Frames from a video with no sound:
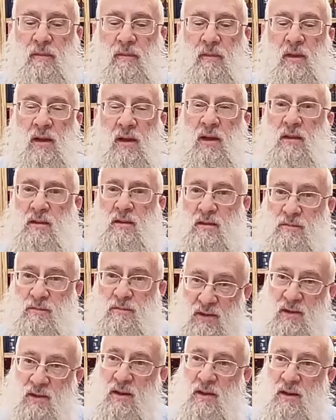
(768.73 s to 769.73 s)
Again, this
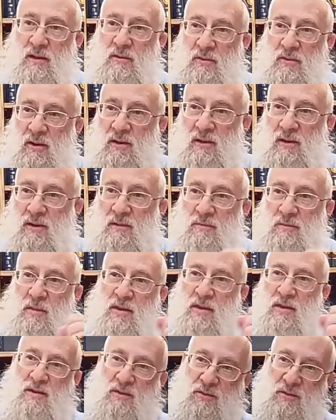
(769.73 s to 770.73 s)
mistaken, right?
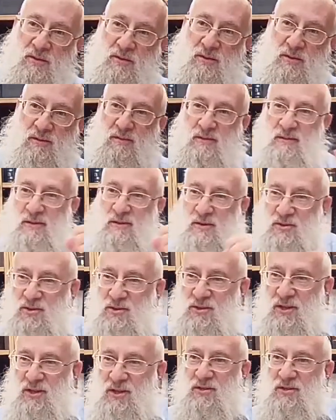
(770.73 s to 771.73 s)
Based on the
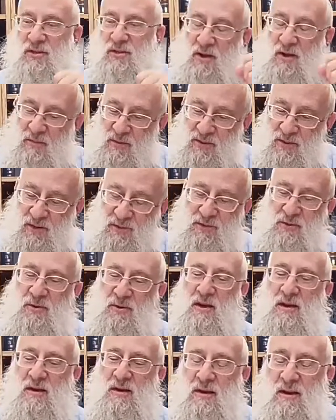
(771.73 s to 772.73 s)
legislation, the rabbi said it's
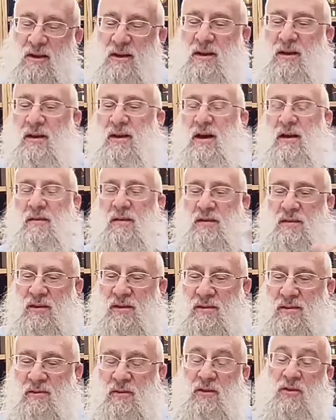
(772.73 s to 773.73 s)
okay. And they
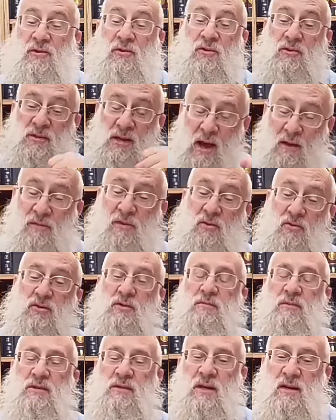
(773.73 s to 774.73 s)
did so, and it turns out that it was
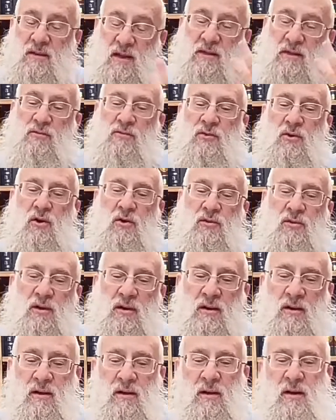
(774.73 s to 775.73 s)
a mistake. That's what's called,
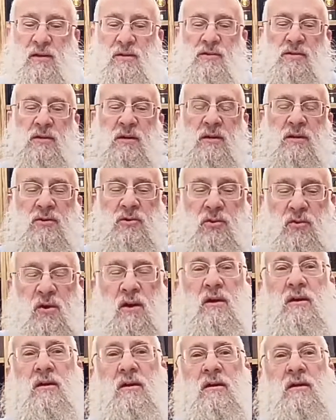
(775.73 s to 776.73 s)
a
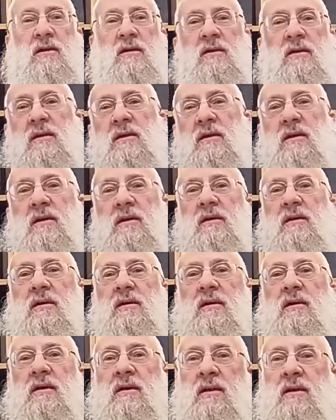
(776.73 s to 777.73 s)
shogeg, and
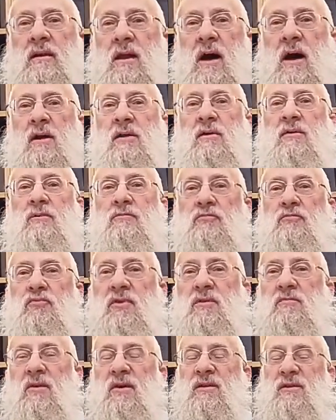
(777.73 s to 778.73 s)

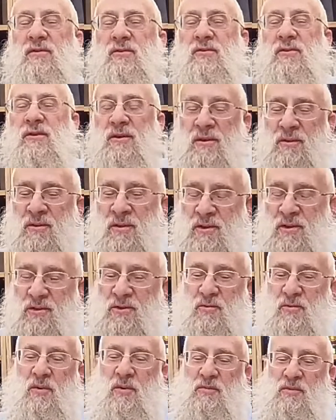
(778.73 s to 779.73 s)
non-premeditatory. They didn't
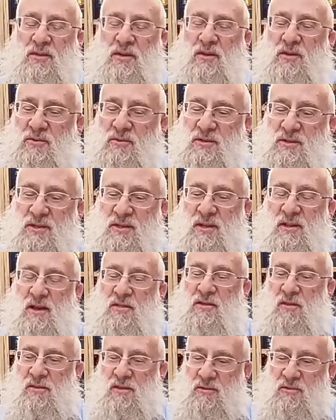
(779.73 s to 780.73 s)
do it purposely to do a sin. They
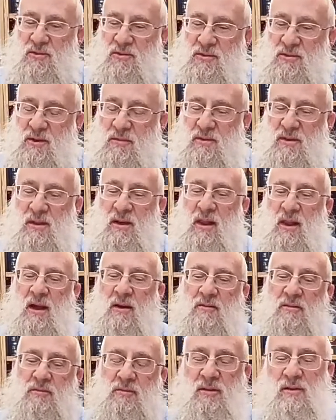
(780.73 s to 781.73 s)
thought they were doing something
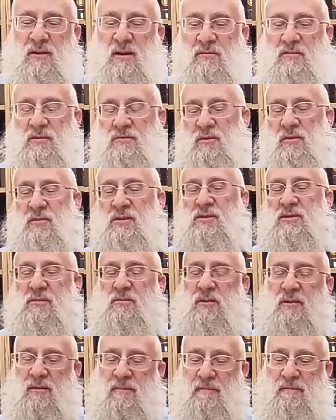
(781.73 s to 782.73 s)
allowable, that was
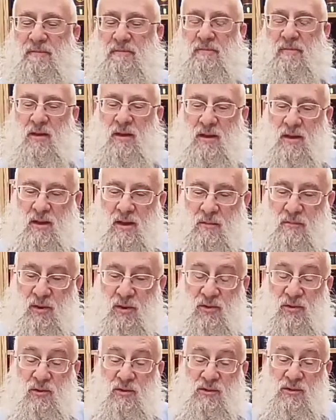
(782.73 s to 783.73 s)
permissible. But
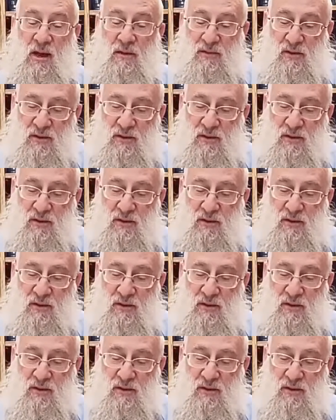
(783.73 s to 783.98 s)
it turns out